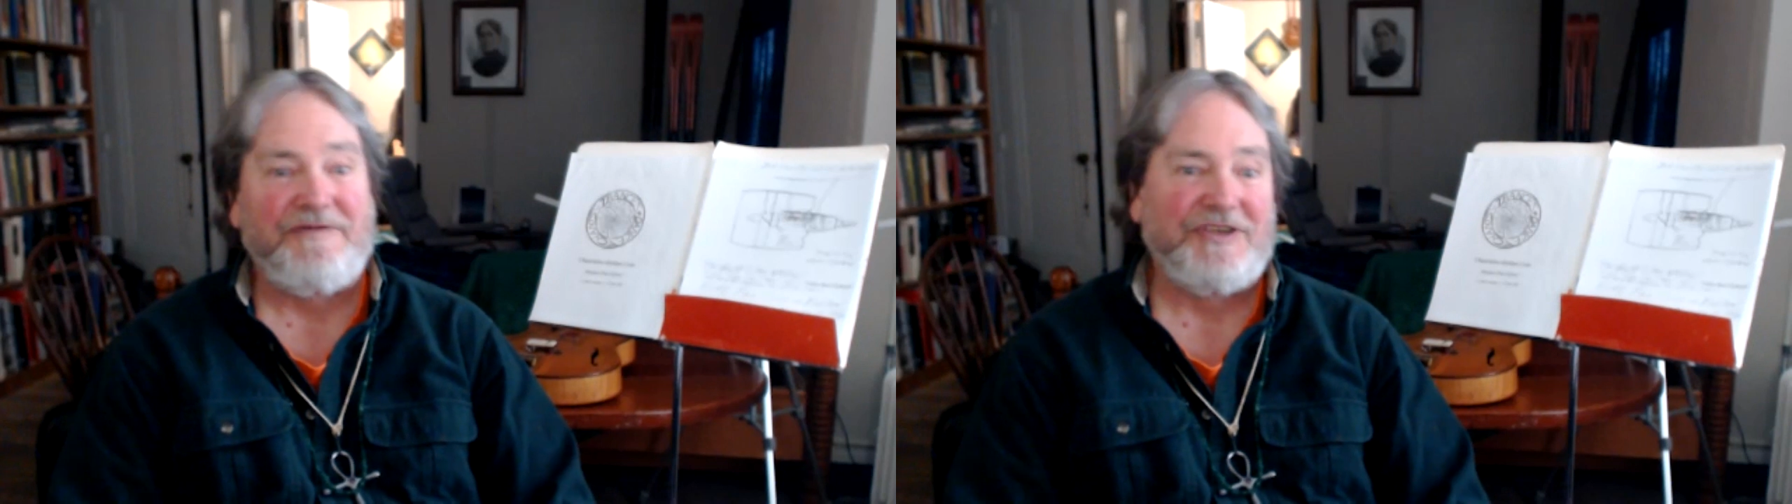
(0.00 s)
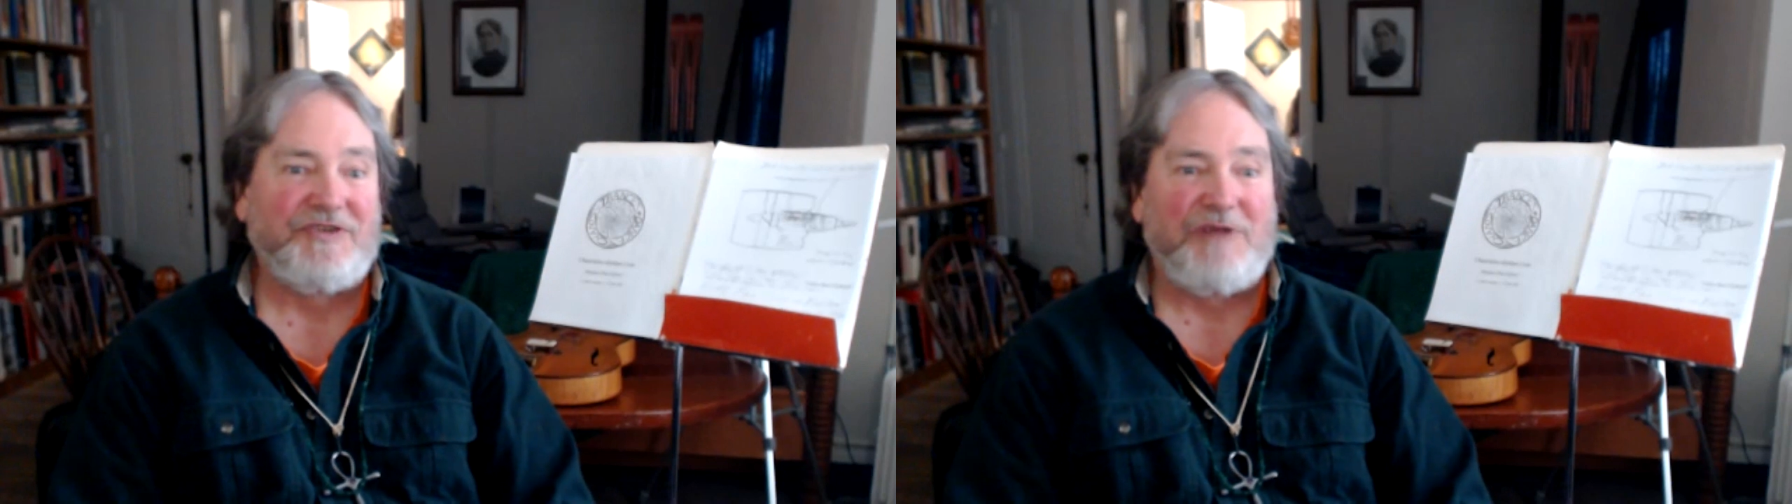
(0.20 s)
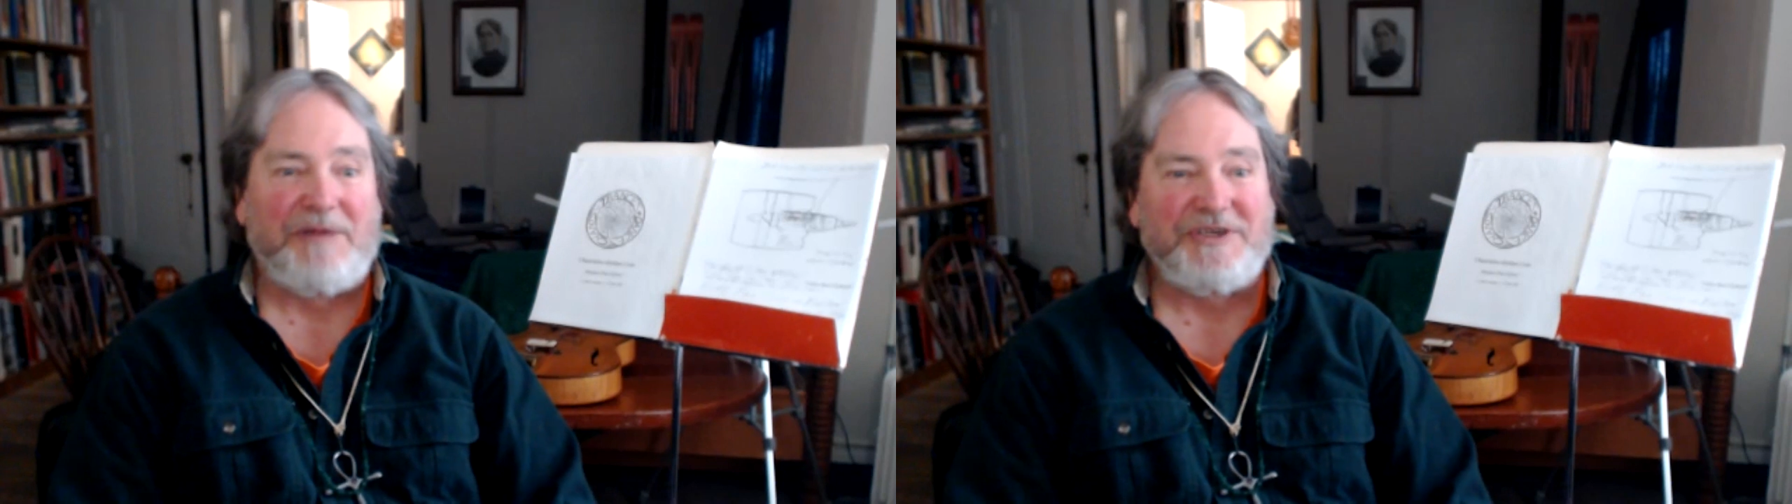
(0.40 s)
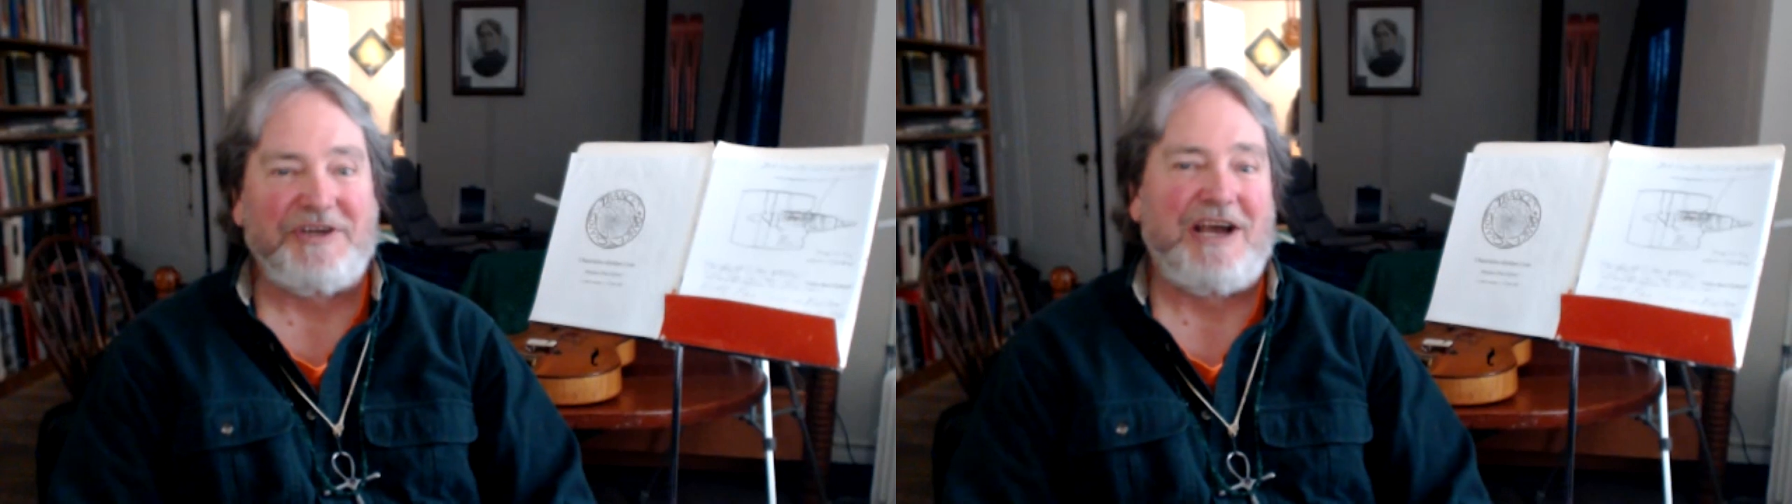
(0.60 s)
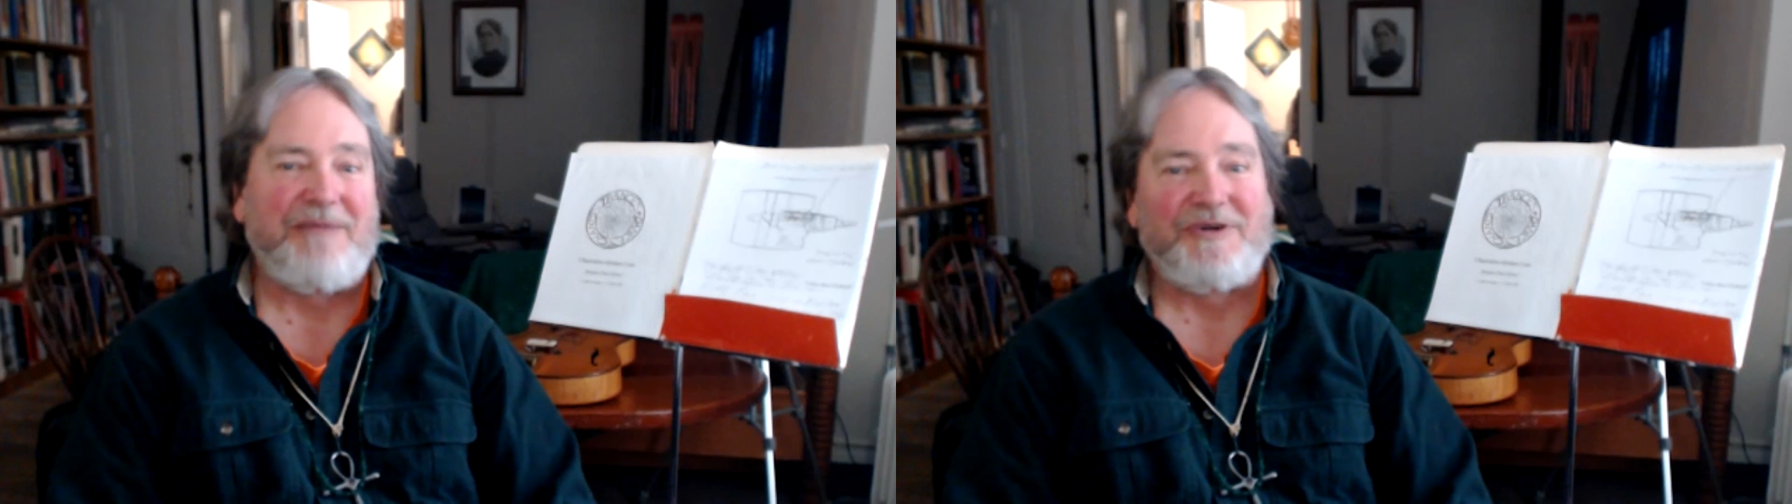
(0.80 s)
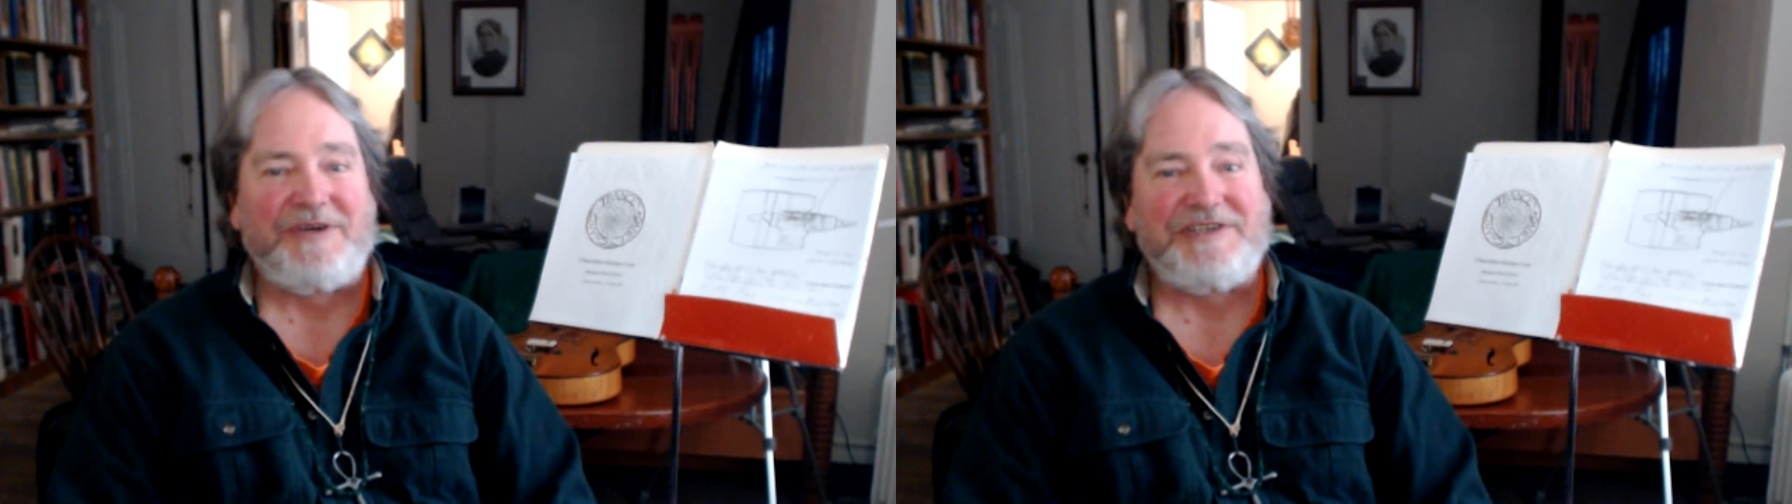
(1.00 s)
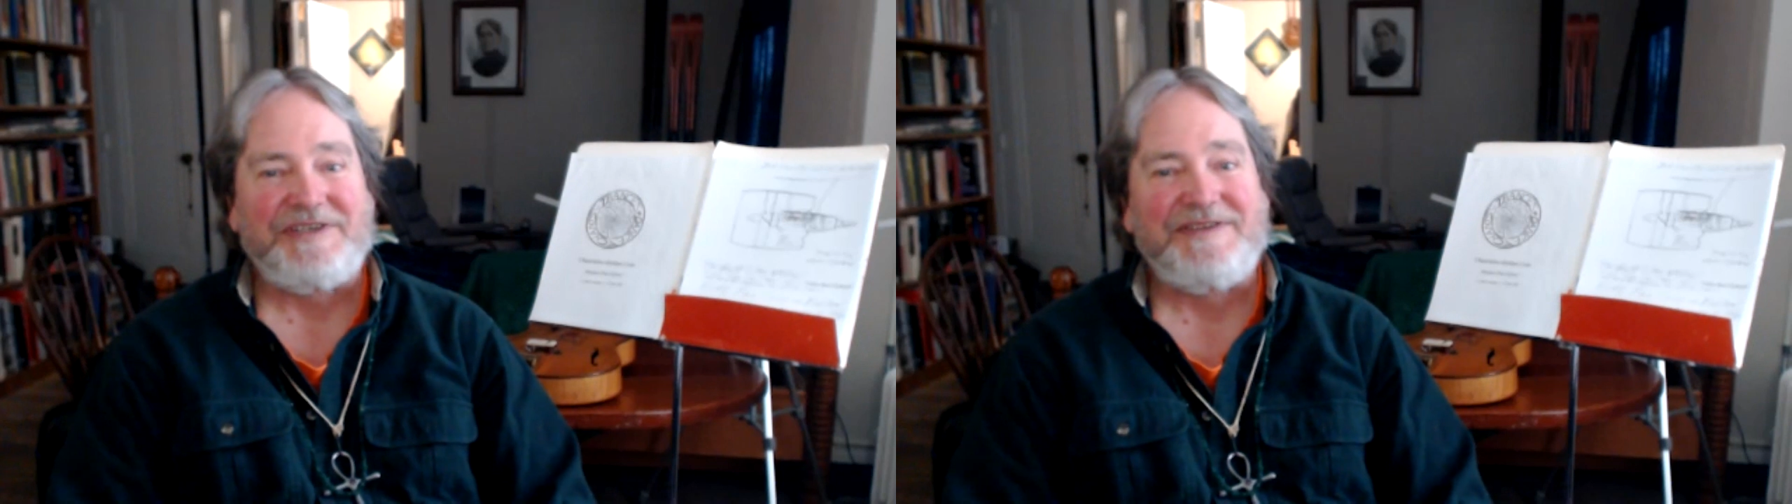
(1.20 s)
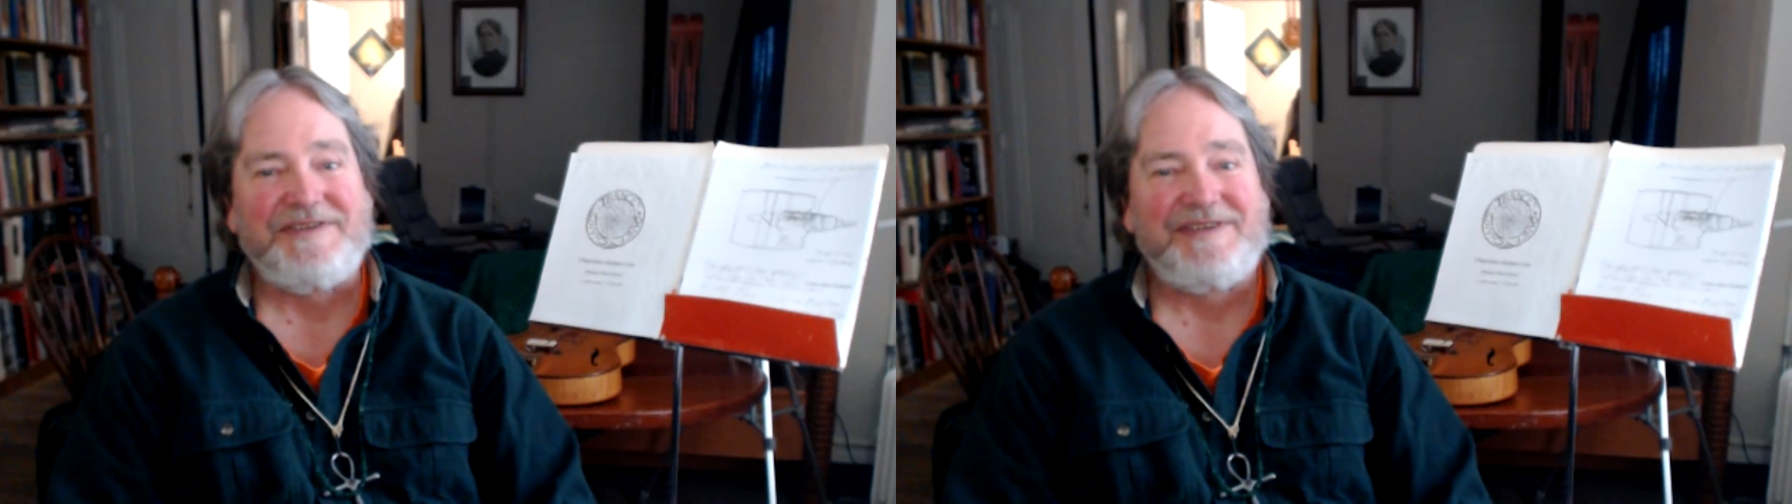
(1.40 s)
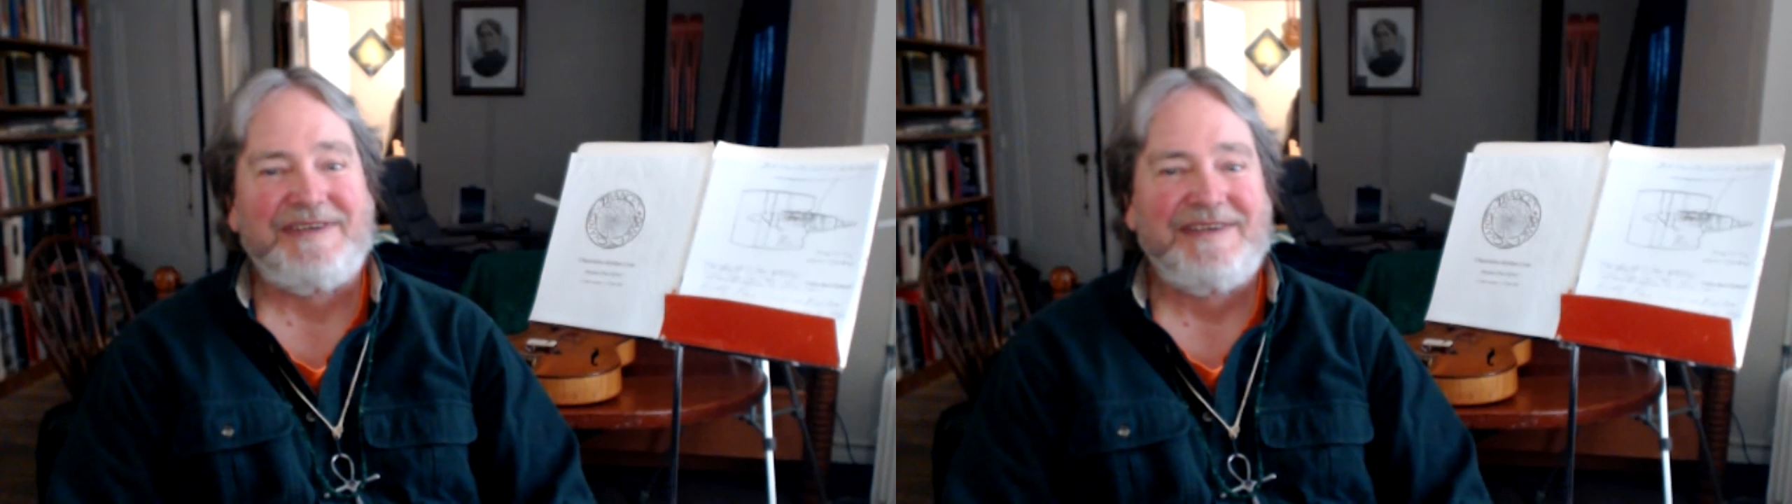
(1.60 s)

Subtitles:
of disruption operations.